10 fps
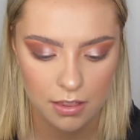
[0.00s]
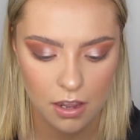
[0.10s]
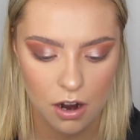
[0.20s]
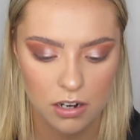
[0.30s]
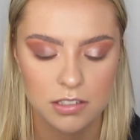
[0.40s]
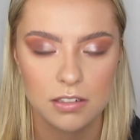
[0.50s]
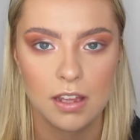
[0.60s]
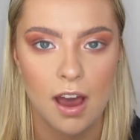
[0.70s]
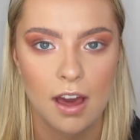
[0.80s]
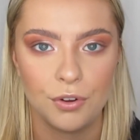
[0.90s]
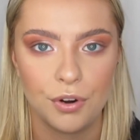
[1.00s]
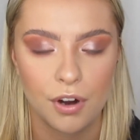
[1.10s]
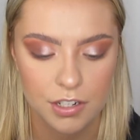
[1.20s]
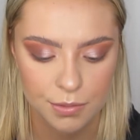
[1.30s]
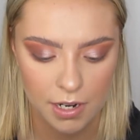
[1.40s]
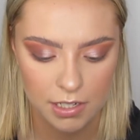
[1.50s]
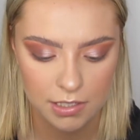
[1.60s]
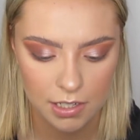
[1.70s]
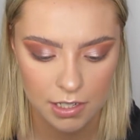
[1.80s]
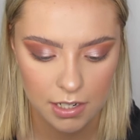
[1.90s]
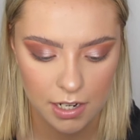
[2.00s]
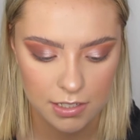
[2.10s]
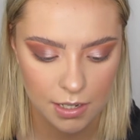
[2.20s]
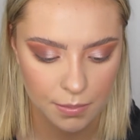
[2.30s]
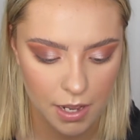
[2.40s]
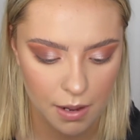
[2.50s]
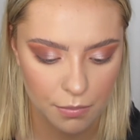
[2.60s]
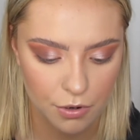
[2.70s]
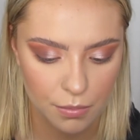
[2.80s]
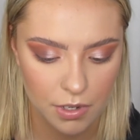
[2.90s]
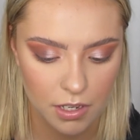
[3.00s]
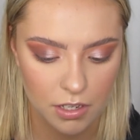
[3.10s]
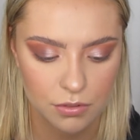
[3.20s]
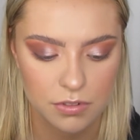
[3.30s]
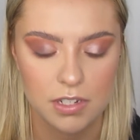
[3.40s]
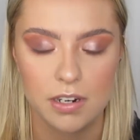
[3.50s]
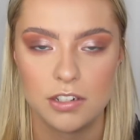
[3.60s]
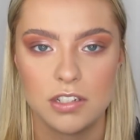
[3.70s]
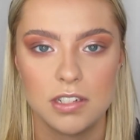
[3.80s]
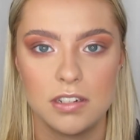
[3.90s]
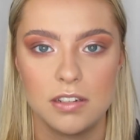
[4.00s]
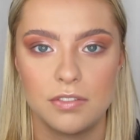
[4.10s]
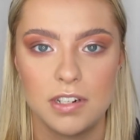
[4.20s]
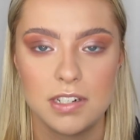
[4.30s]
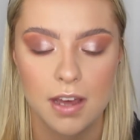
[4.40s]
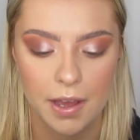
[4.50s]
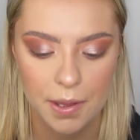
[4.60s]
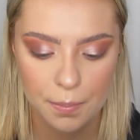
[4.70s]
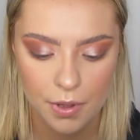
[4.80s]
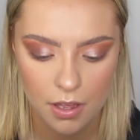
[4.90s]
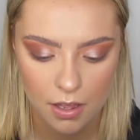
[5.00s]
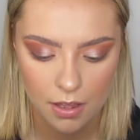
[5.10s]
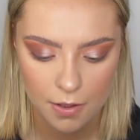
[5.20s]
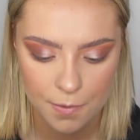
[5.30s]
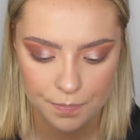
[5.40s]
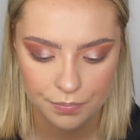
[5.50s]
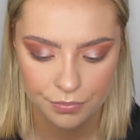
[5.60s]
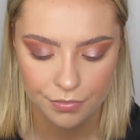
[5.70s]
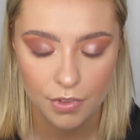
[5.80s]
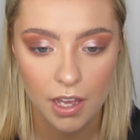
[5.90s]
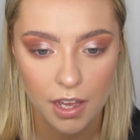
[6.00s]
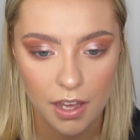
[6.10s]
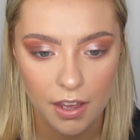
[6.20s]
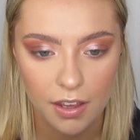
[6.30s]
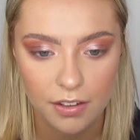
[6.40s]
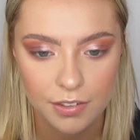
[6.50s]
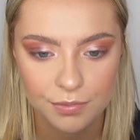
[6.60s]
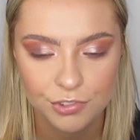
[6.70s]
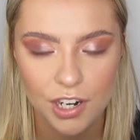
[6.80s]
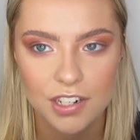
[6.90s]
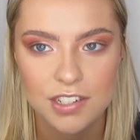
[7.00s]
They are still the EYELURE Cosmetics London, except I am going to be using just a different type. I'm trying to